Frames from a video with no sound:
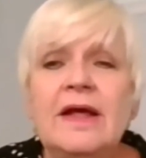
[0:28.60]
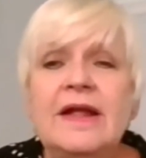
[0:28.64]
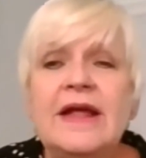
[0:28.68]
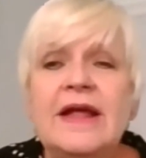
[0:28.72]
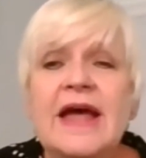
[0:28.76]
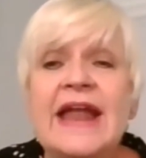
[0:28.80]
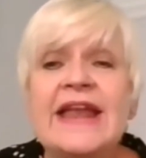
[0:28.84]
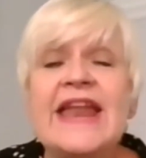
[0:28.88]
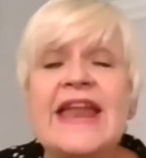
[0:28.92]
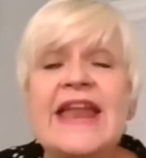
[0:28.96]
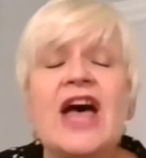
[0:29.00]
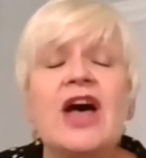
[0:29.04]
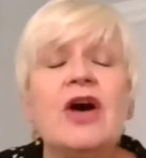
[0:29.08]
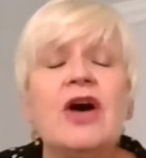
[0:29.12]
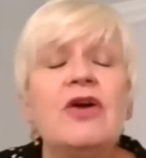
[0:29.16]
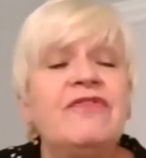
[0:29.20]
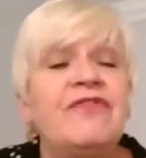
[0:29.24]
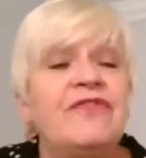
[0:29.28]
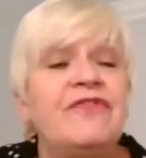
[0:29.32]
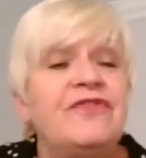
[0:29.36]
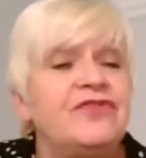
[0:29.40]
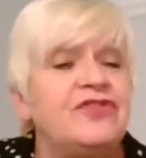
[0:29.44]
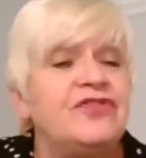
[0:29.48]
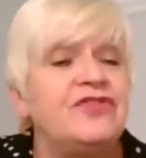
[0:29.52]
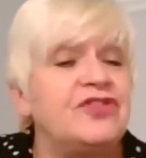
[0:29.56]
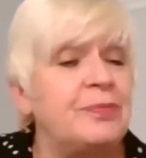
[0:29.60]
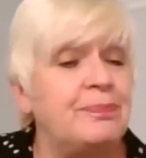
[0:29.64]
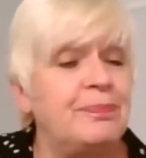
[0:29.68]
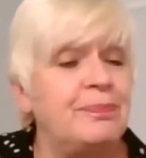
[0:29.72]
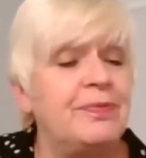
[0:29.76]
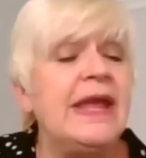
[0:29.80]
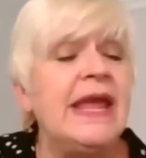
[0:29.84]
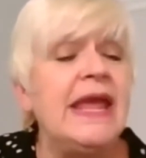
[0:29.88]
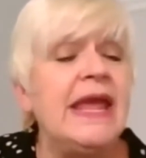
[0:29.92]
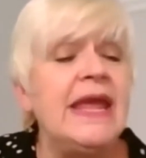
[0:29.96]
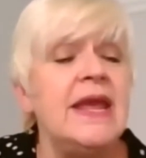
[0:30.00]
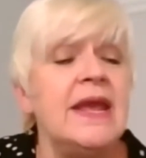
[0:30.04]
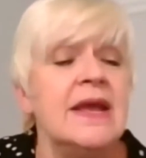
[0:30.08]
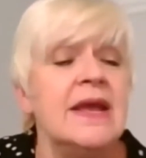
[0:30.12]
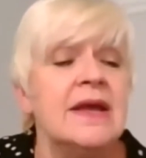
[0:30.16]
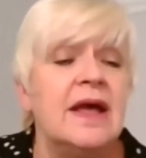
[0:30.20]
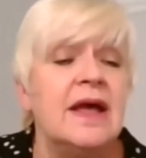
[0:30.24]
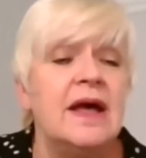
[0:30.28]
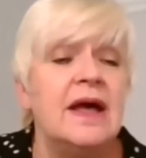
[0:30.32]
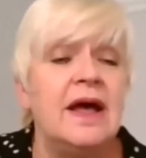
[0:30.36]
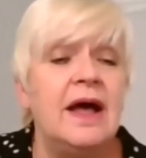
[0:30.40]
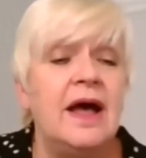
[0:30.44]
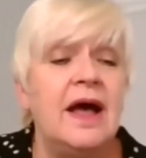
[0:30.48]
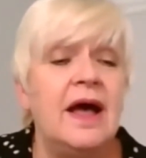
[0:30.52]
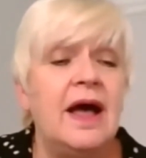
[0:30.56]
Now, to be
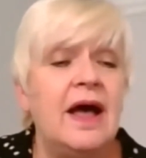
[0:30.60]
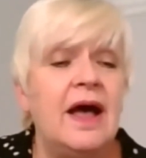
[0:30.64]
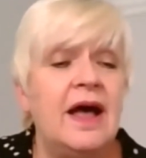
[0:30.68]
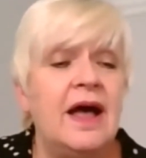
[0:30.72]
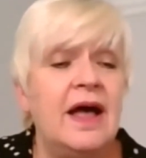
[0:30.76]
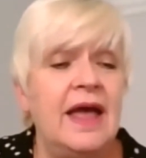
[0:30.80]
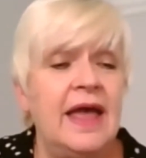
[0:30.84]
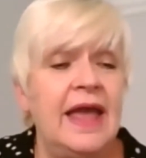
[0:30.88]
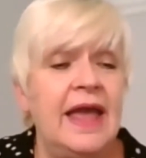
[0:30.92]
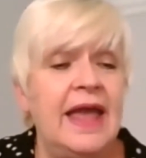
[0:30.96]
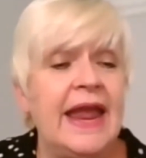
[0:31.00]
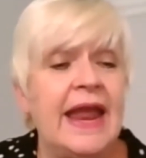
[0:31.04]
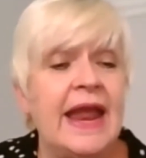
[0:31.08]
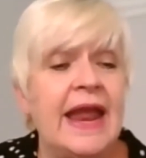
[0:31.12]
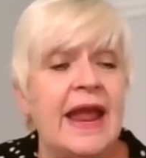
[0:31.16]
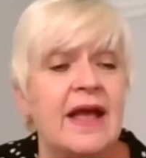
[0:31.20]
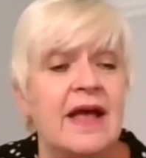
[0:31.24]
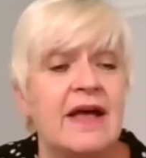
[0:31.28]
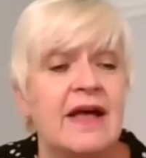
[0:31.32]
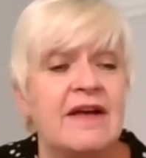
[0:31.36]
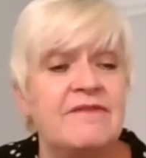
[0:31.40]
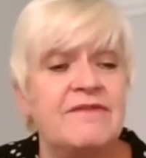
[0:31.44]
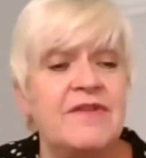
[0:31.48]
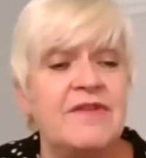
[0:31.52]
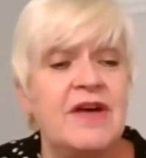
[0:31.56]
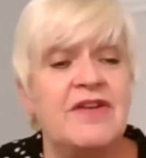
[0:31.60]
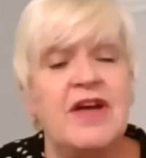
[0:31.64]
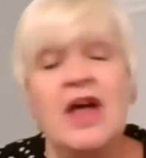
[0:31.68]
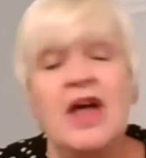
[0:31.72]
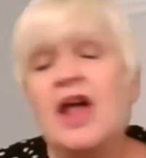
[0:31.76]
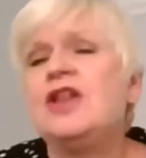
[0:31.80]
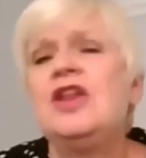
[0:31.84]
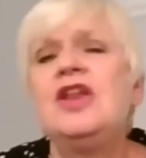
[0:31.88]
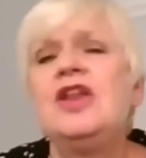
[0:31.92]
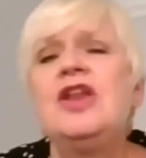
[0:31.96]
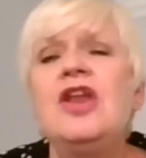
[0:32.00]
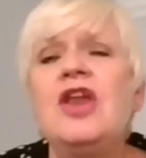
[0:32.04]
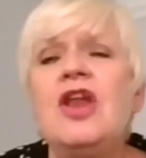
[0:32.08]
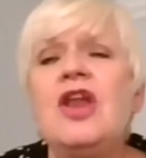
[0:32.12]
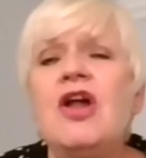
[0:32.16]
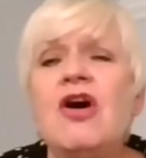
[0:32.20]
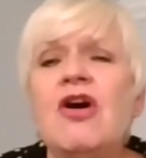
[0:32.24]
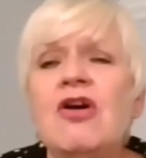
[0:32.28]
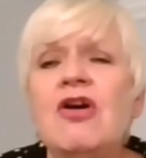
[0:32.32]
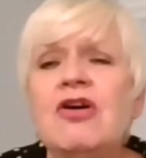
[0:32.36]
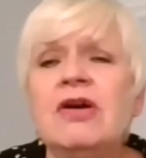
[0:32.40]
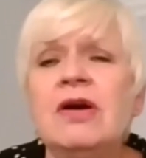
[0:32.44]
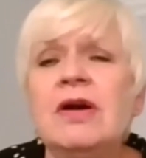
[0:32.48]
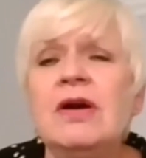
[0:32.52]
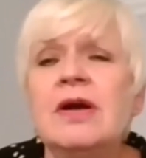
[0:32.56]
a
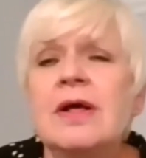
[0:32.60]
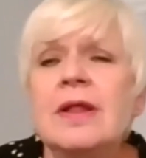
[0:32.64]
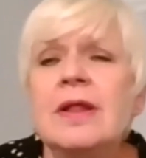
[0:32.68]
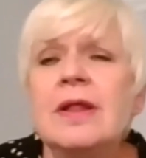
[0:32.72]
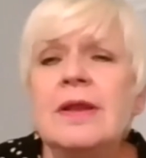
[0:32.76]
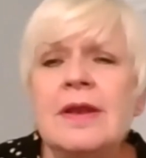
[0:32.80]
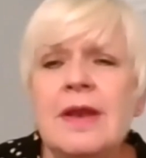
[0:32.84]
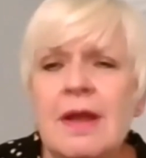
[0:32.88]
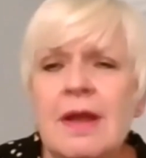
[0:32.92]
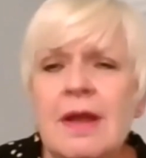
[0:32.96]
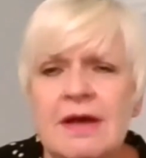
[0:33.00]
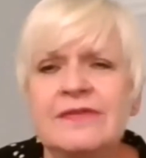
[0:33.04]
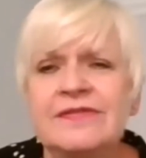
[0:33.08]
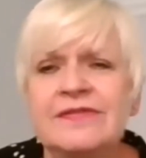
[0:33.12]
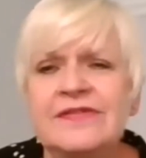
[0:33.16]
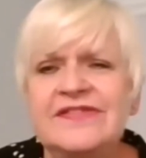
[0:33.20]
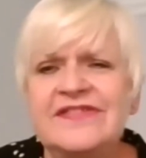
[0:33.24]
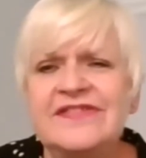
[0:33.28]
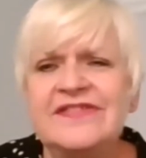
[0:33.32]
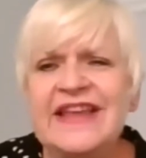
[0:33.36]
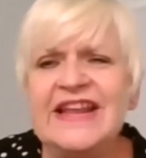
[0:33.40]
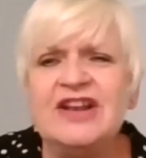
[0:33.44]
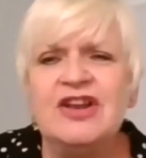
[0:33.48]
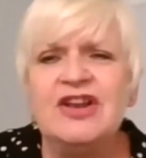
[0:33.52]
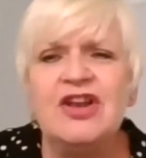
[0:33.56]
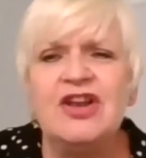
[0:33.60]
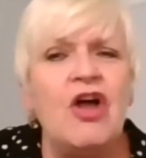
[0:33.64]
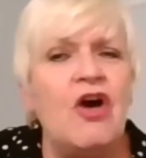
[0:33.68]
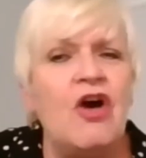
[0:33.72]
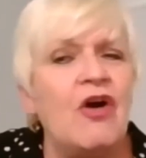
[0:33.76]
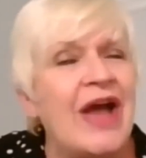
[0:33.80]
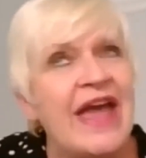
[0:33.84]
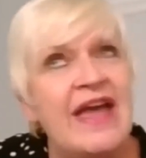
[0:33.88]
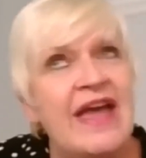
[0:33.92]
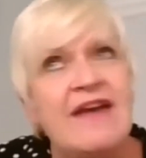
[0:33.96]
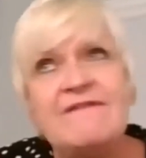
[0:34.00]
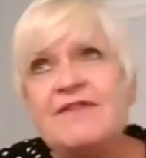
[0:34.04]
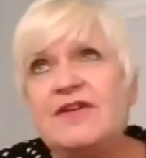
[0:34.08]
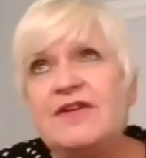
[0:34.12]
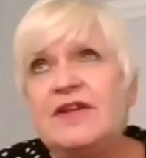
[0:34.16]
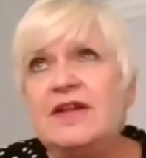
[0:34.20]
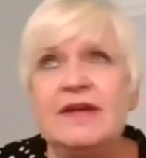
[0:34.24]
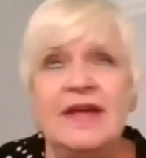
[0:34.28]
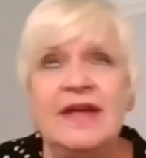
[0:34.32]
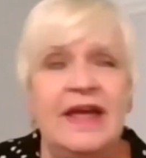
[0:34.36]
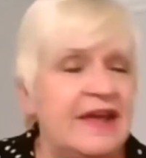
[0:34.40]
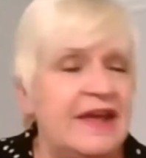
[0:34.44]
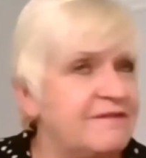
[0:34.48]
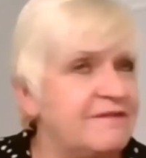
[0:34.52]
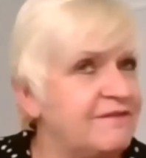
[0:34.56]
long-lasting,
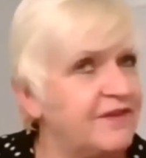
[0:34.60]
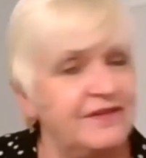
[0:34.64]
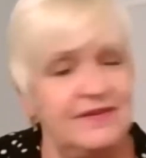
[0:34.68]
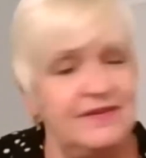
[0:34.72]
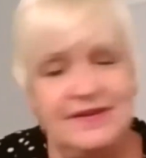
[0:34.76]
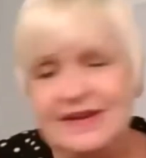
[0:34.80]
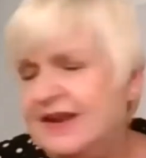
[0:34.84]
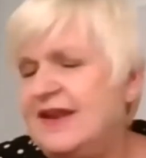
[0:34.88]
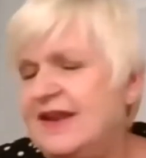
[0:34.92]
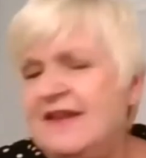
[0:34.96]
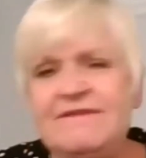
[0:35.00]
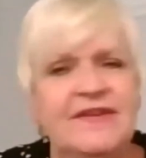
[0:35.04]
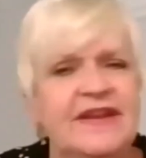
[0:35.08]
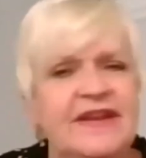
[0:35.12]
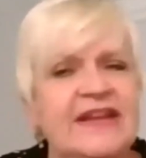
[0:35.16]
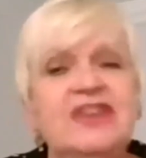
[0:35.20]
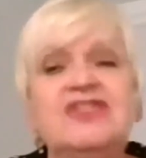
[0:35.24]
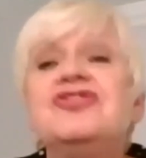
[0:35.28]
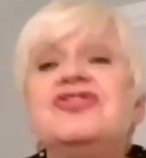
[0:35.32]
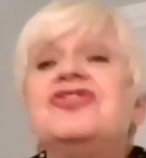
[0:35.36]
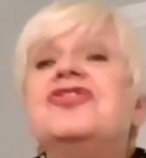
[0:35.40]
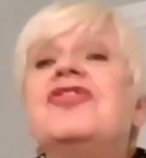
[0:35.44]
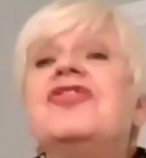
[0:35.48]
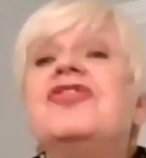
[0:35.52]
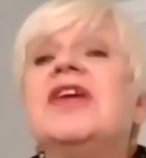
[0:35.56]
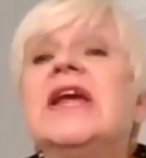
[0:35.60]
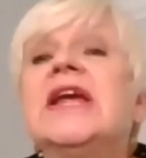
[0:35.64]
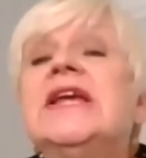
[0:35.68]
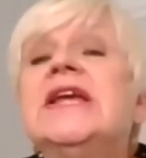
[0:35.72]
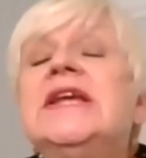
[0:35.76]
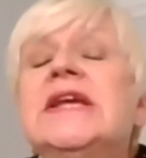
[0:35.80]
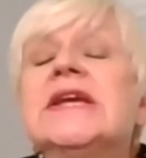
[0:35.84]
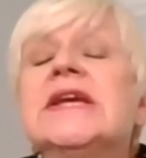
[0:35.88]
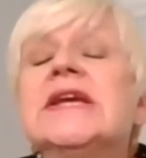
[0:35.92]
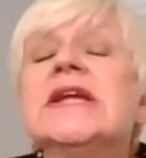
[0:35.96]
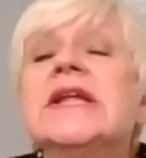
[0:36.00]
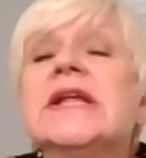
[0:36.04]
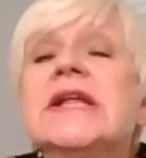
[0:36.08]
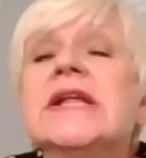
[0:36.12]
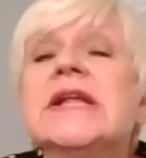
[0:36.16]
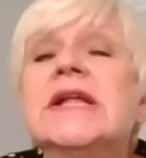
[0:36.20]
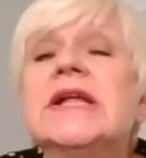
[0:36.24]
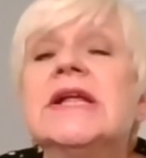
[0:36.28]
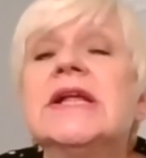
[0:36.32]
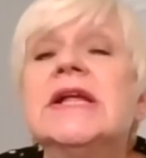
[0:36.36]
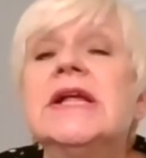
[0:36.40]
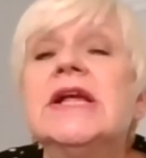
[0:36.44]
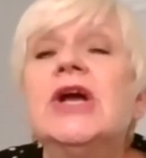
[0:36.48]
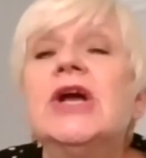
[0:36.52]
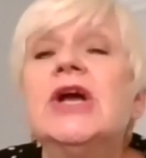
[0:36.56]
ever living tree,
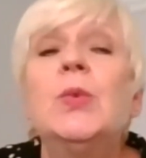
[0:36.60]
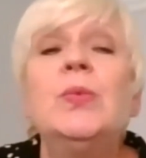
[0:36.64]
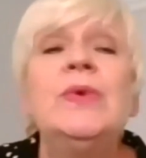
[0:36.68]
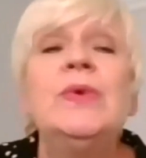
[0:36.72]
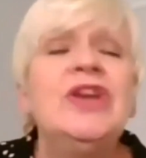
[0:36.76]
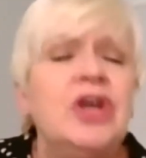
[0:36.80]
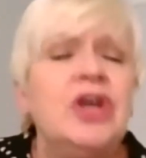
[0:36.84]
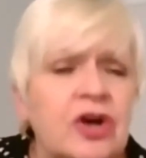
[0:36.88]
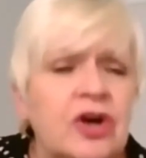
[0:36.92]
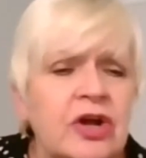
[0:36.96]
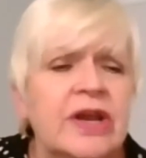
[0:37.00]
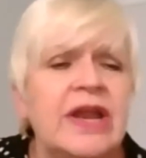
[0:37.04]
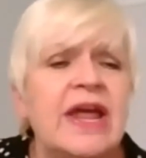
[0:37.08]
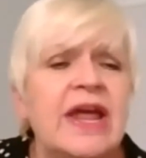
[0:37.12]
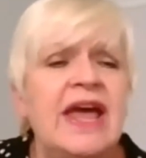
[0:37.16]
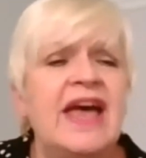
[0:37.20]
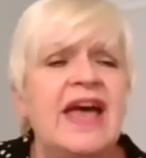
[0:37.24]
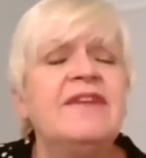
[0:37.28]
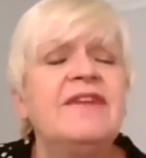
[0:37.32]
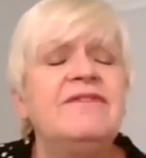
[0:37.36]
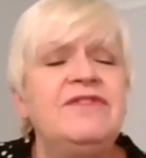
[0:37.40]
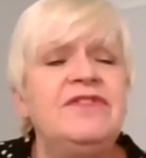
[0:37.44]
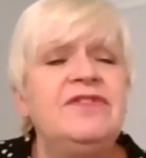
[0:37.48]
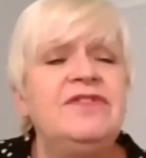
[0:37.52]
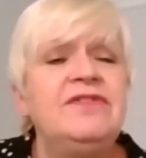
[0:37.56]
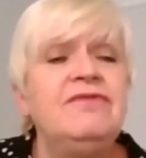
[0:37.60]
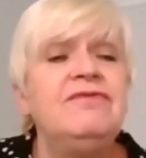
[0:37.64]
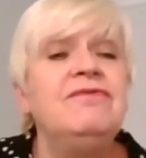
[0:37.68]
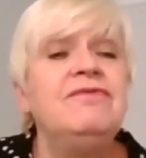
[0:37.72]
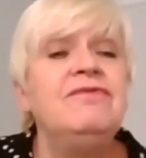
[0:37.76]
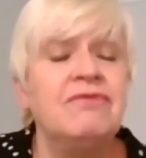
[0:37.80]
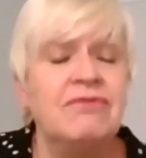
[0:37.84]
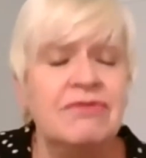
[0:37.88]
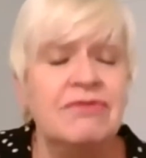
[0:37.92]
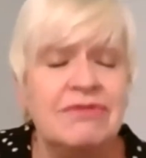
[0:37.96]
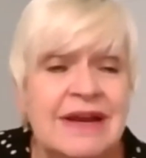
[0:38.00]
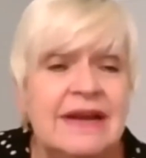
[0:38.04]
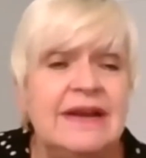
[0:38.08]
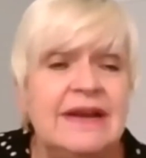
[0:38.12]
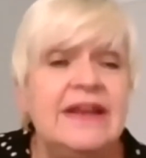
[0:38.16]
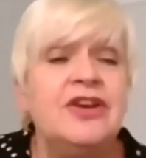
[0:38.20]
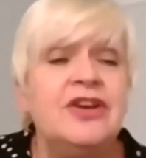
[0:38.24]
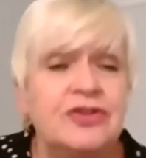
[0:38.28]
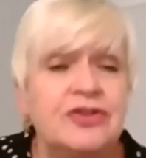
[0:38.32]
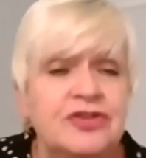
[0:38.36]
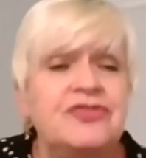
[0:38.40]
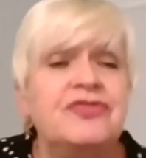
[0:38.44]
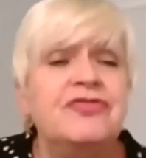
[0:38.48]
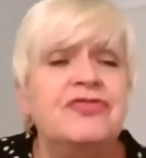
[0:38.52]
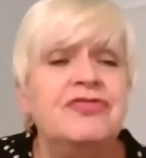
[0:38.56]
we've got to have really
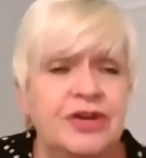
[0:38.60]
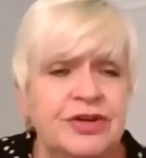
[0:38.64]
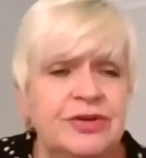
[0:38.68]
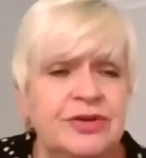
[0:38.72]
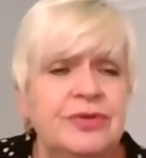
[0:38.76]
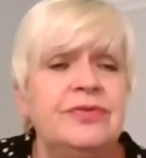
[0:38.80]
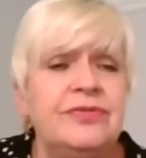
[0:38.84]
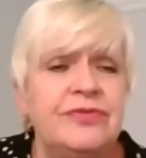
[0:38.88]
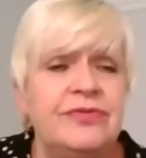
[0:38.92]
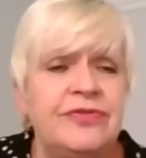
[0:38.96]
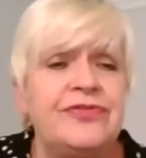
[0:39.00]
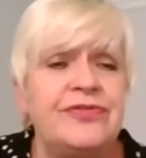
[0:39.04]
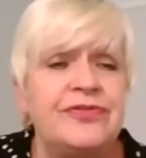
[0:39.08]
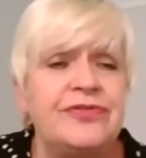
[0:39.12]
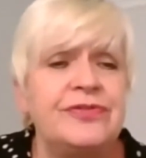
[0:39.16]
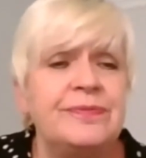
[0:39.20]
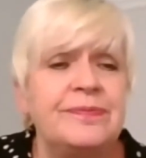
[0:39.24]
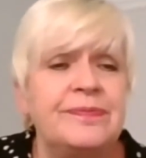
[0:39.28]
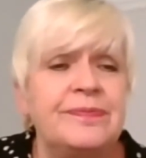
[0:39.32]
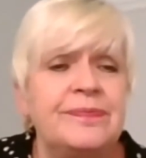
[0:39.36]
good roots.